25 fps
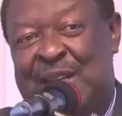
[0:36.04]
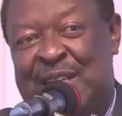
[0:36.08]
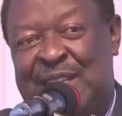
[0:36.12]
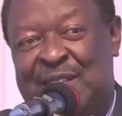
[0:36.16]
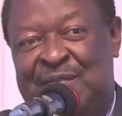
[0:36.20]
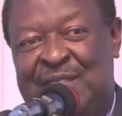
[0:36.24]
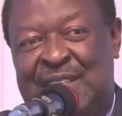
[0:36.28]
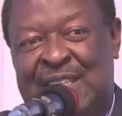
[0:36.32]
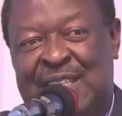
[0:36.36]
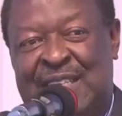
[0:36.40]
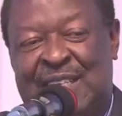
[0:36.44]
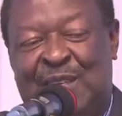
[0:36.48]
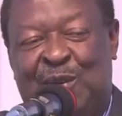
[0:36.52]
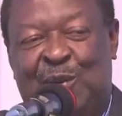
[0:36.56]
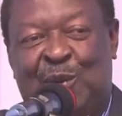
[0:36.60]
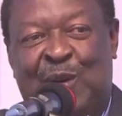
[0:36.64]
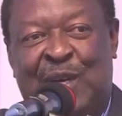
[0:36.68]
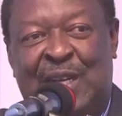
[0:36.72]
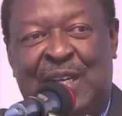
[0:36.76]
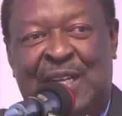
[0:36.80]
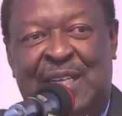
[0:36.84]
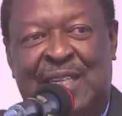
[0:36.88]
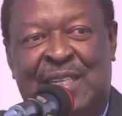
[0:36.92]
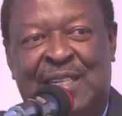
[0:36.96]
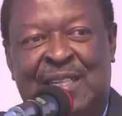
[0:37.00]
are living in a
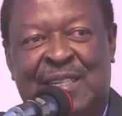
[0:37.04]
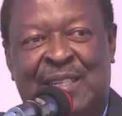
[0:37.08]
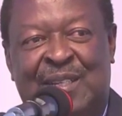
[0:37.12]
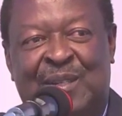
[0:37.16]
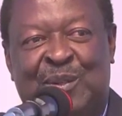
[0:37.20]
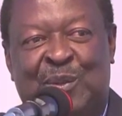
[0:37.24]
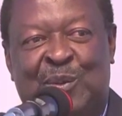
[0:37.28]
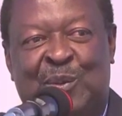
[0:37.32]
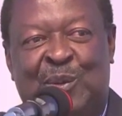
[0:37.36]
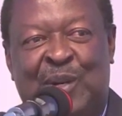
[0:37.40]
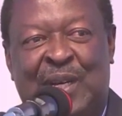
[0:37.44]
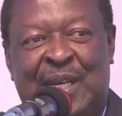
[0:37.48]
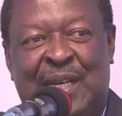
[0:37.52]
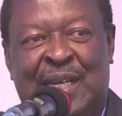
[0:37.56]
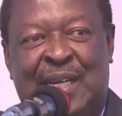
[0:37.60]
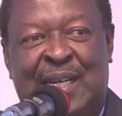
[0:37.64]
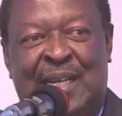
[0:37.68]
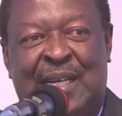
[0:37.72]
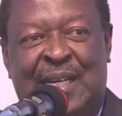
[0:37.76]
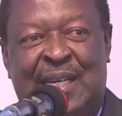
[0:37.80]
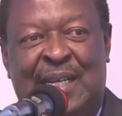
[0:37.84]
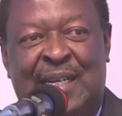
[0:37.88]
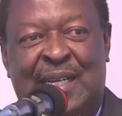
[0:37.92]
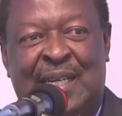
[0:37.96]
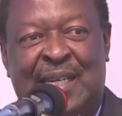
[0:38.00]
world
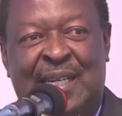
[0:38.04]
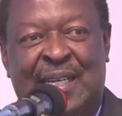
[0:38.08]
where